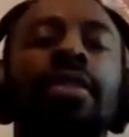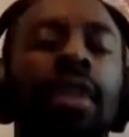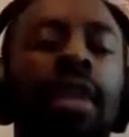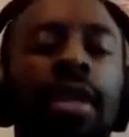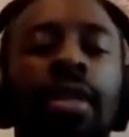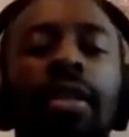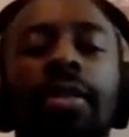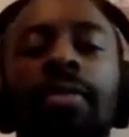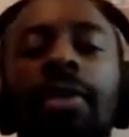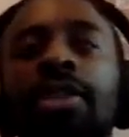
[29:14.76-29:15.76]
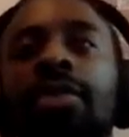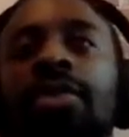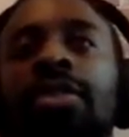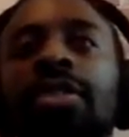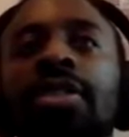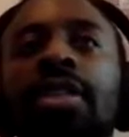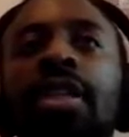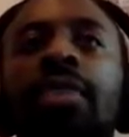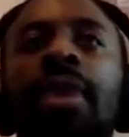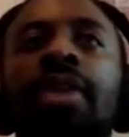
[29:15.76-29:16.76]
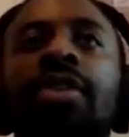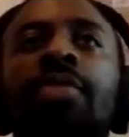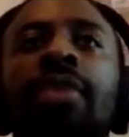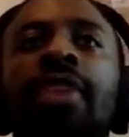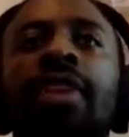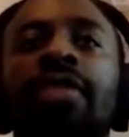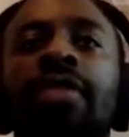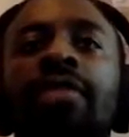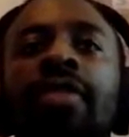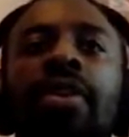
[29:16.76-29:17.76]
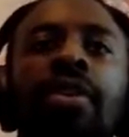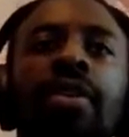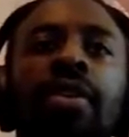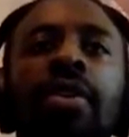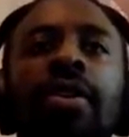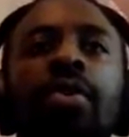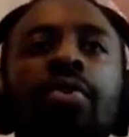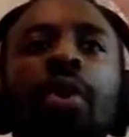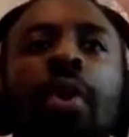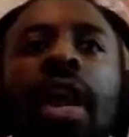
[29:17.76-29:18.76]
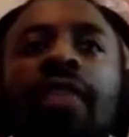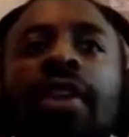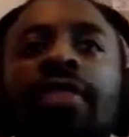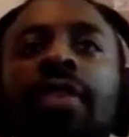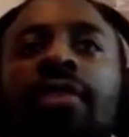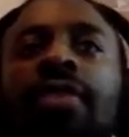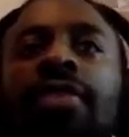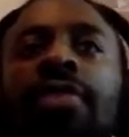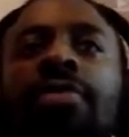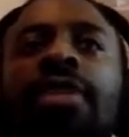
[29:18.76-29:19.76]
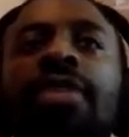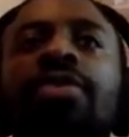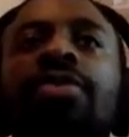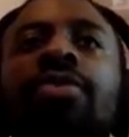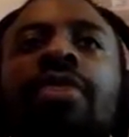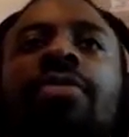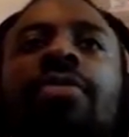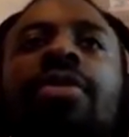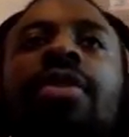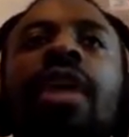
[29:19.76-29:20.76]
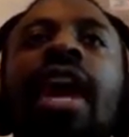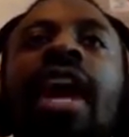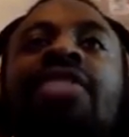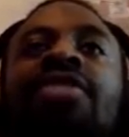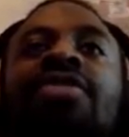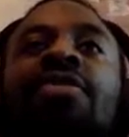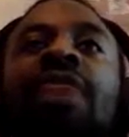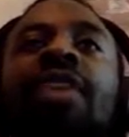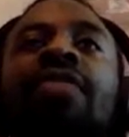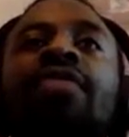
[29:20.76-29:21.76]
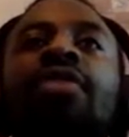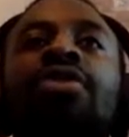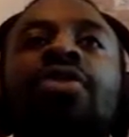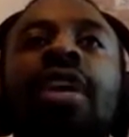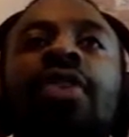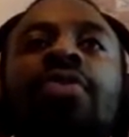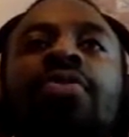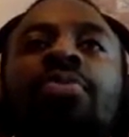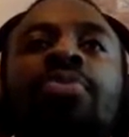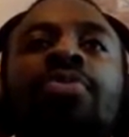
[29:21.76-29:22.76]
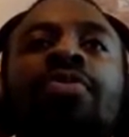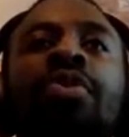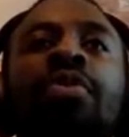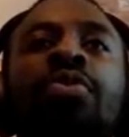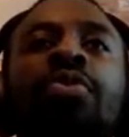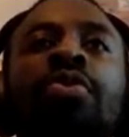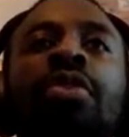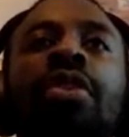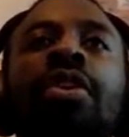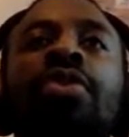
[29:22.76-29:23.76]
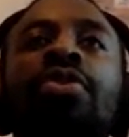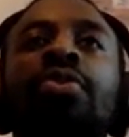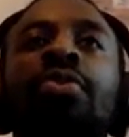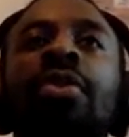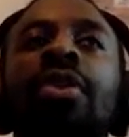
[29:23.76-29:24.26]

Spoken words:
and Martial was injured today, you might have just played Rashford up front. And although I like Rashford up front, sometimes it's good to have options. I just feel like you've got a striker who's a proven goal scorer. So